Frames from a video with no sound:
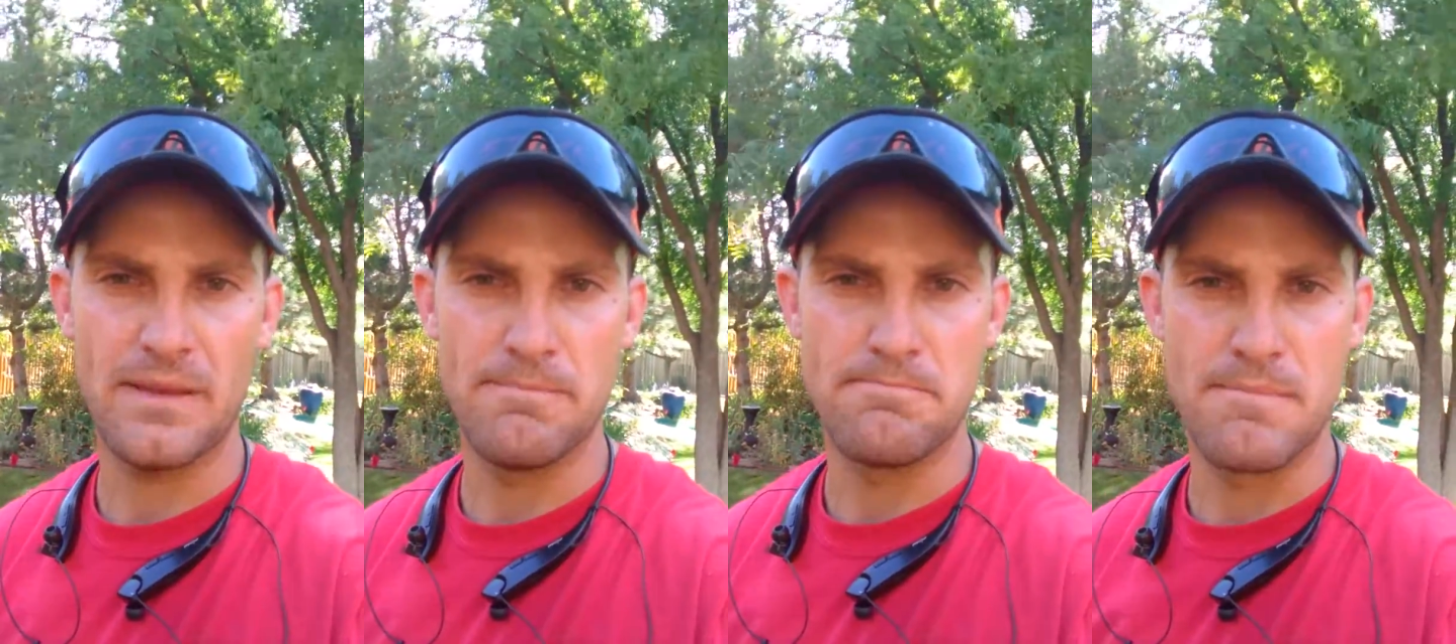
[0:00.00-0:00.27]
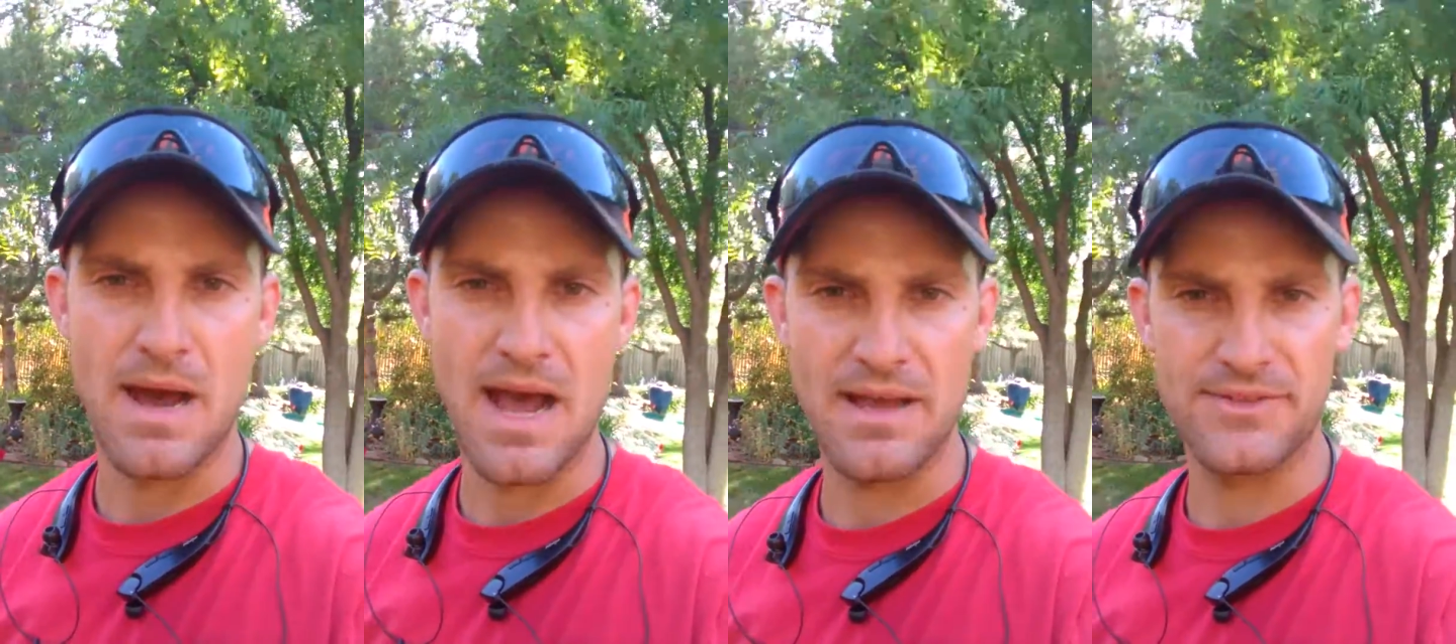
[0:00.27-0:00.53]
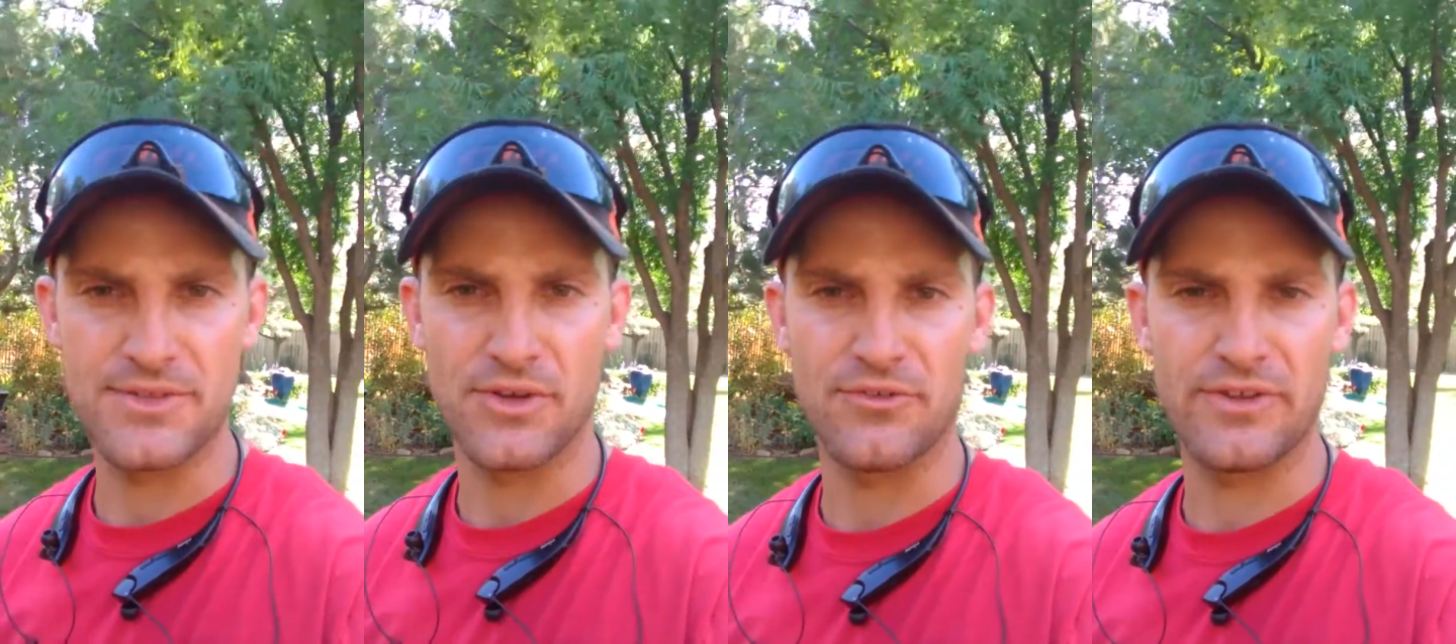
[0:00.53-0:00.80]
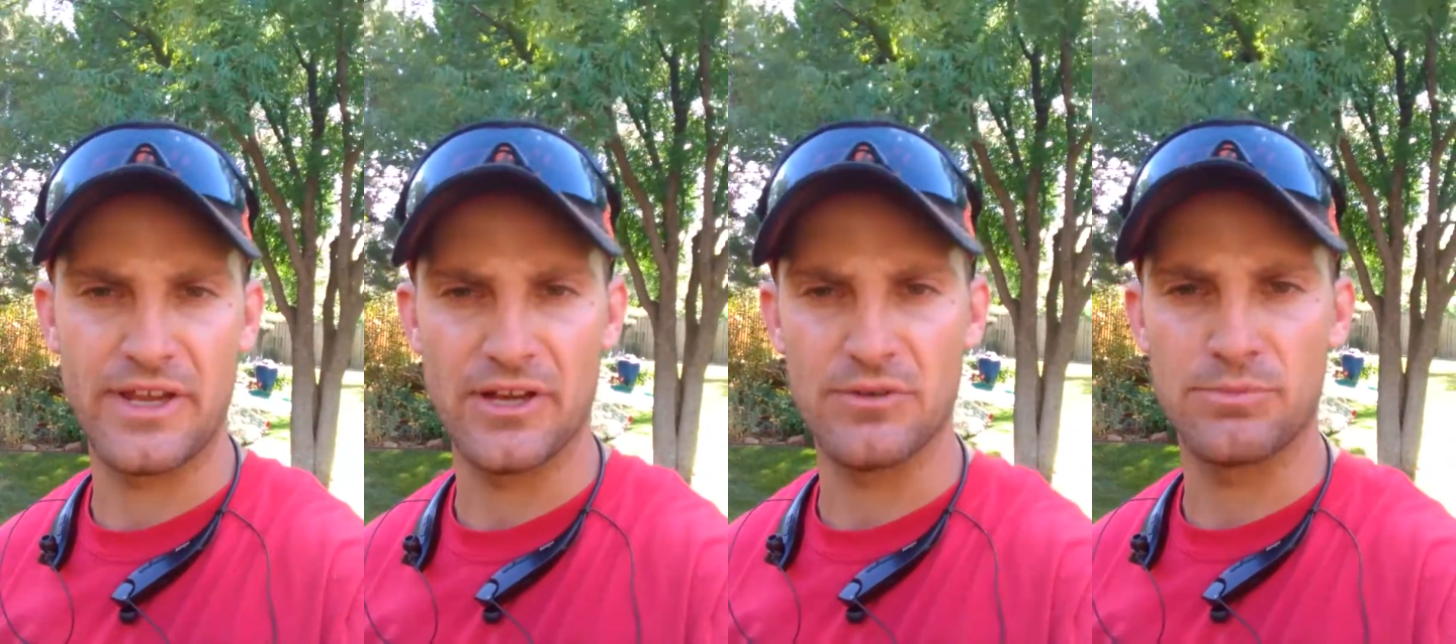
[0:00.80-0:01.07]
My
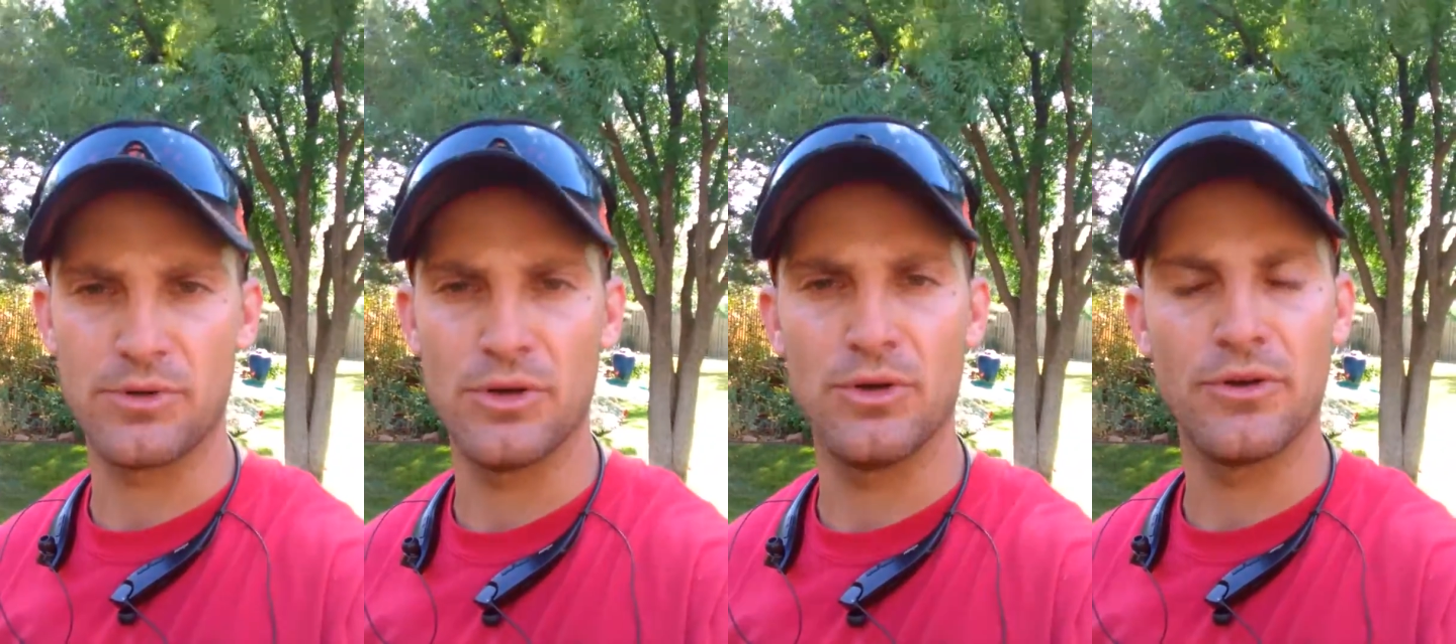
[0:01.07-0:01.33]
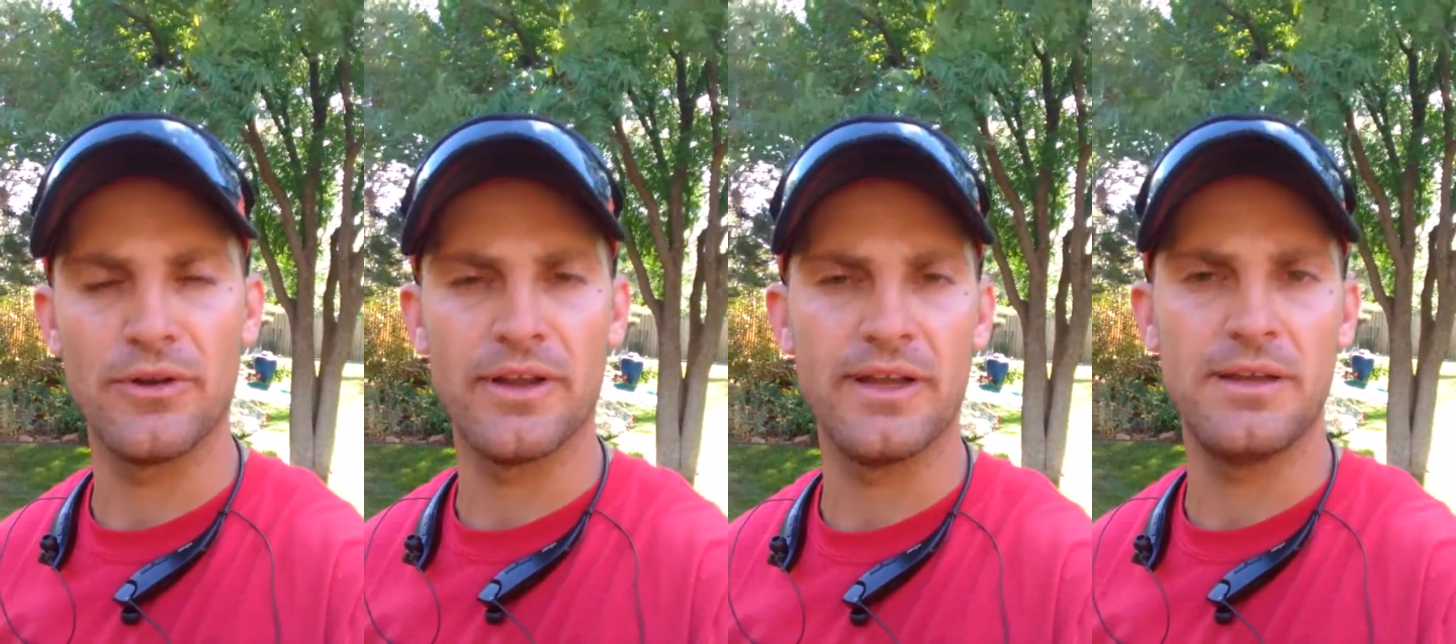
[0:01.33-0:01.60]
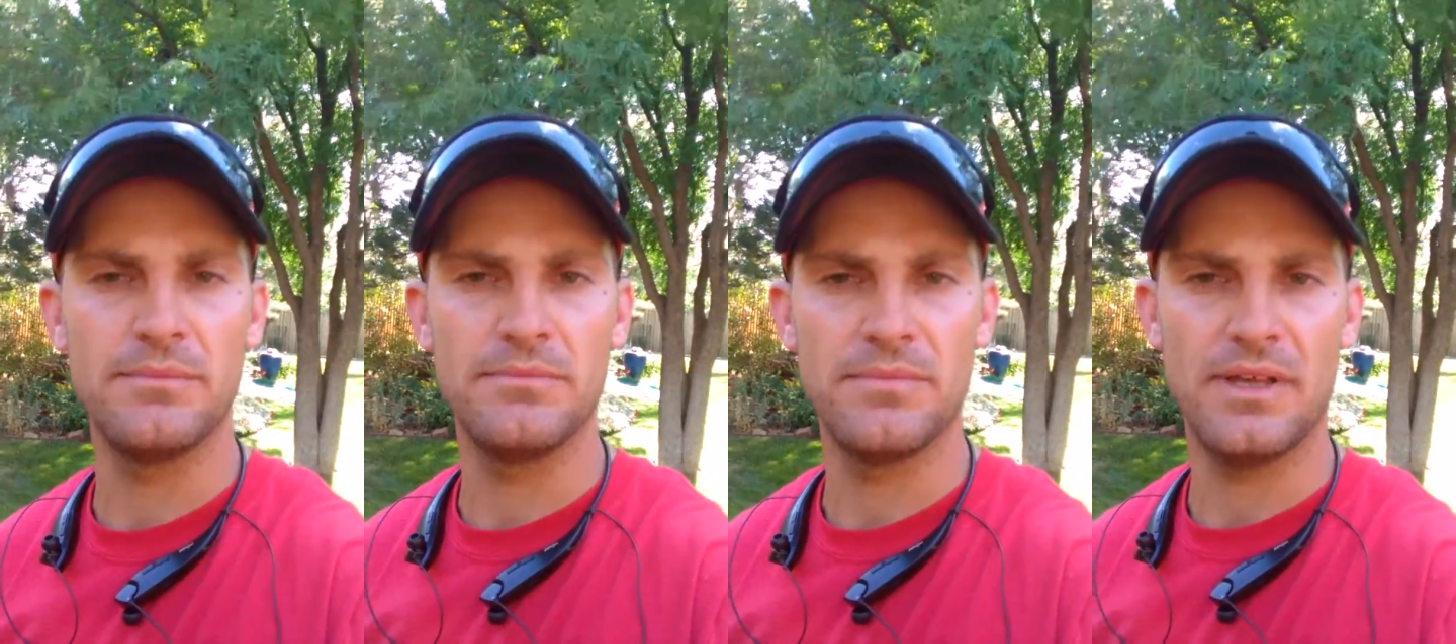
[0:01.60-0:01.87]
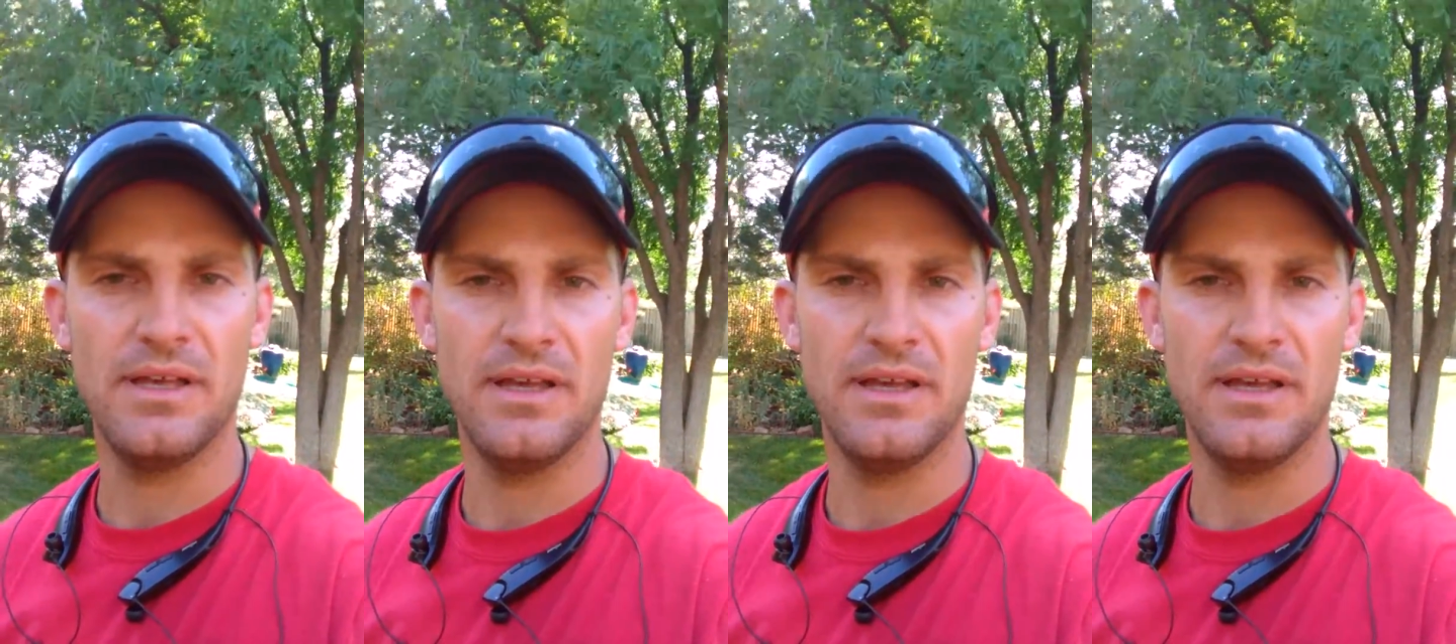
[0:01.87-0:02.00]
turf care program,